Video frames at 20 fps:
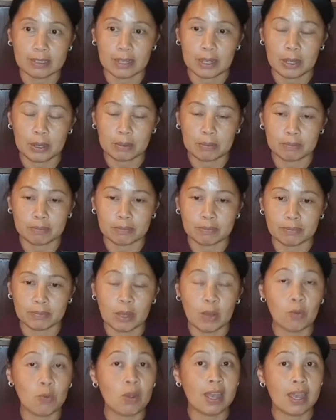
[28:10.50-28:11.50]

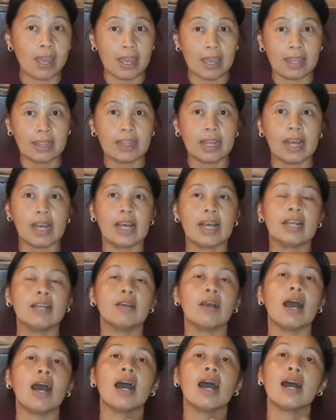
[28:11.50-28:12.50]
aware that
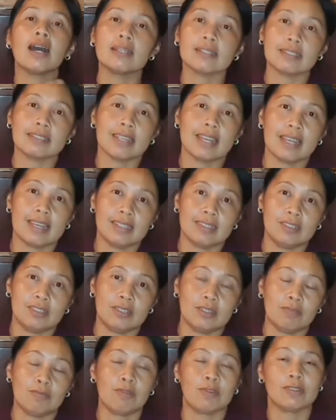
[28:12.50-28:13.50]
us
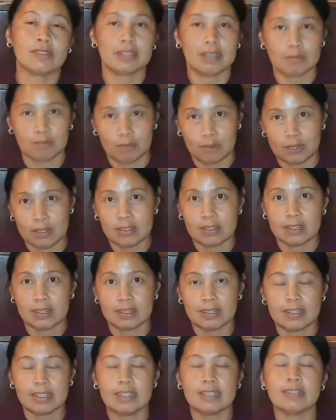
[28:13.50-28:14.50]
Asian, for some
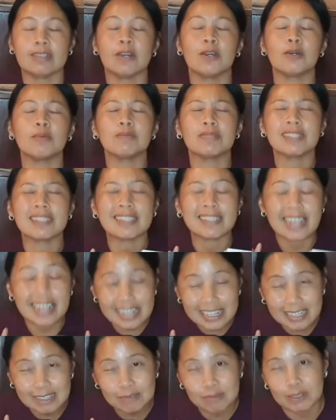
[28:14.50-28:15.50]
reasons, is
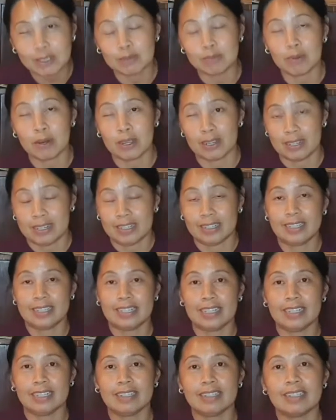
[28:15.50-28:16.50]
obsessed with brightening
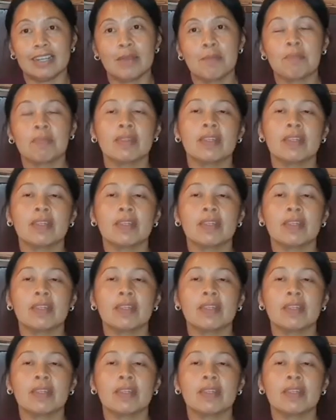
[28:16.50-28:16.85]
skins.